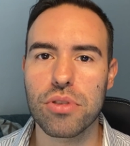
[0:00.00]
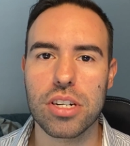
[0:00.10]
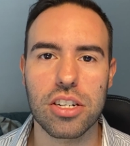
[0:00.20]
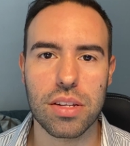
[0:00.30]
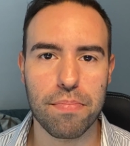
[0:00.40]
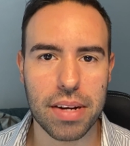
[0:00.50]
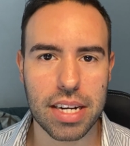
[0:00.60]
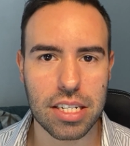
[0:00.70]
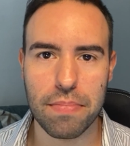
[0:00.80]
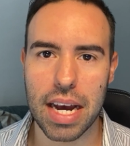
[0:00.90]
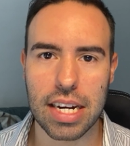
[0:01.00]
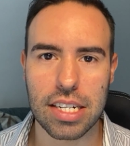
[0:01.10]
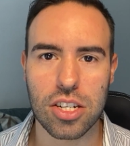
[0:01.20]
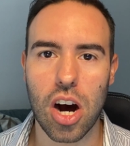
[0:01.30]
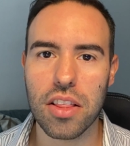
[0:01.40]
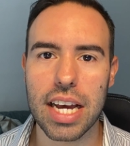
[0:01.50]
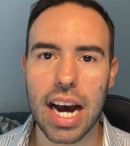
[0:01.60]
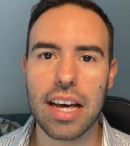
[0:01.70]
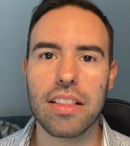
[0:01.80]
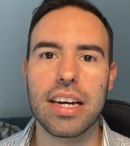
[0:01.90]
which are the biggest banks on the
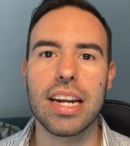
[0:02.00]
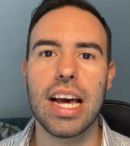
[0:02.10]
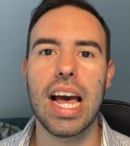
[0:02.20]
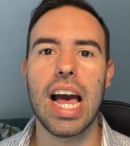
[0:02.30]
island.